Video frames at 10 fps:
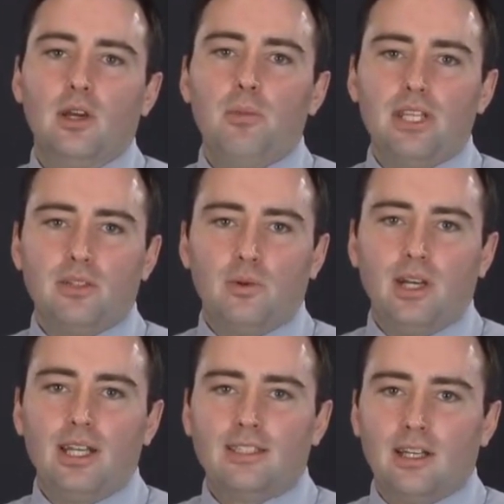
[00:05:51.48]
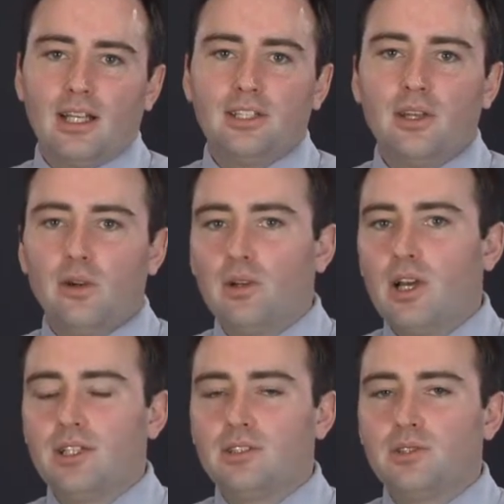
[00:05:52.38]
Patient one has an oxycodone
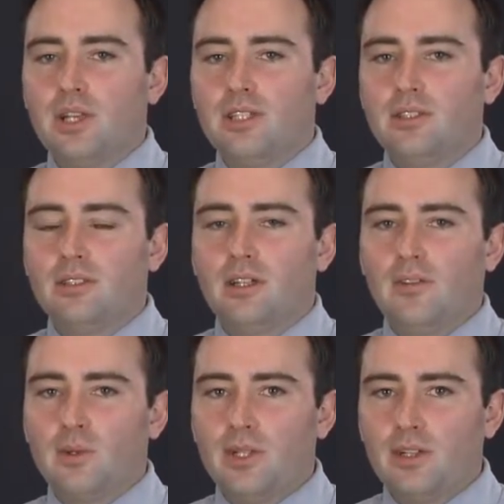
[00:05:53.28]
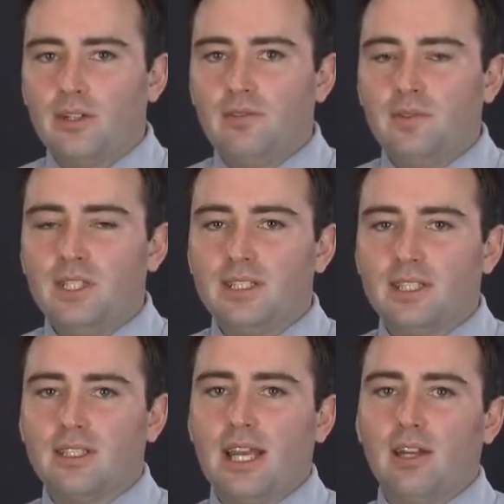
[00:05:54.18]
concentration of three hundred
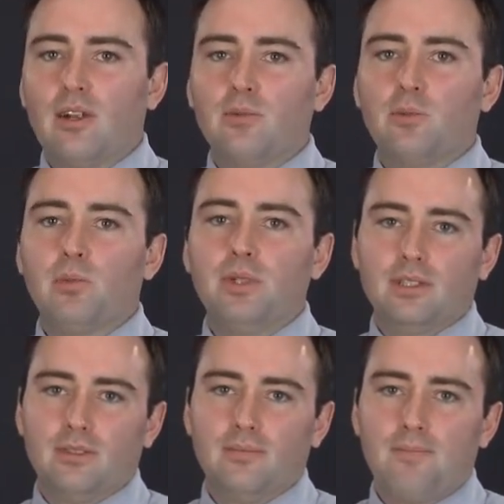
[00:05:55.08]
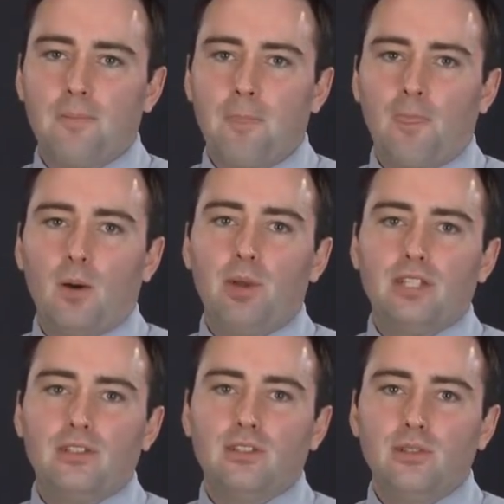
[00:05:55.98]
fifty-six nanograms per mil, while
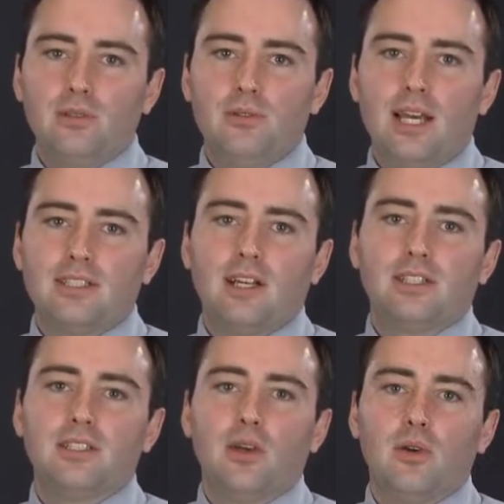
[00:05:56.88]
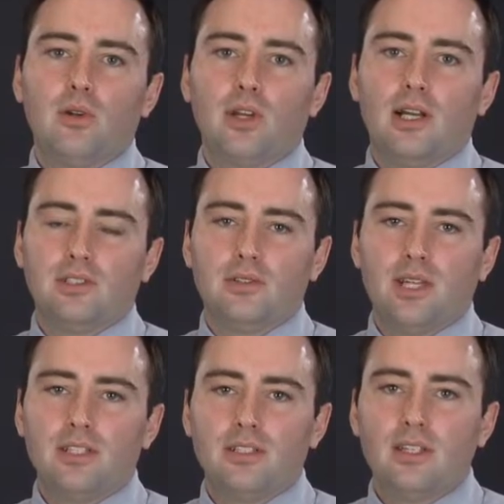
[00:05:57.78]
patient two has an oxycodone
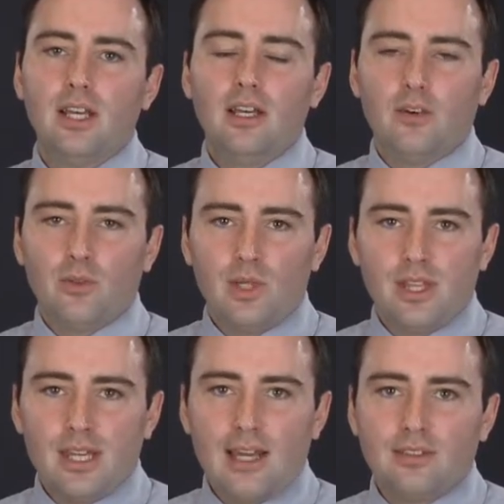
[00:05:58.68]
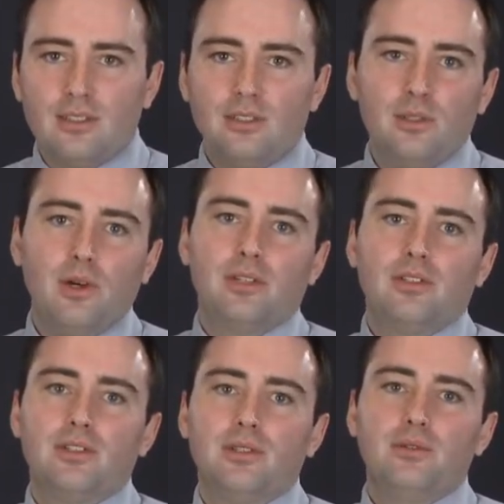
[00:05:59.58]
concentration of three thousand two
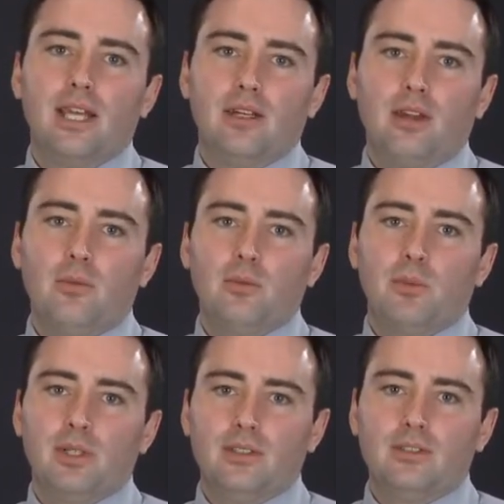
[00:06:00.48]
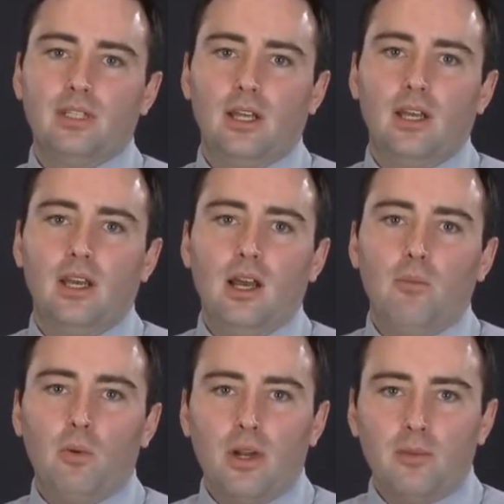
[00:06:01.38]
hundred two nanograms per mil.
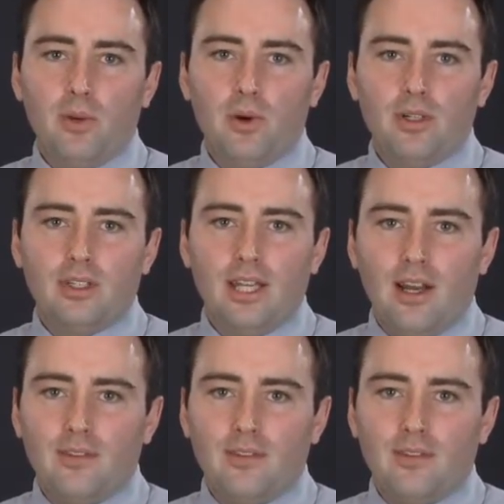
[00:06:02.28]
But one important and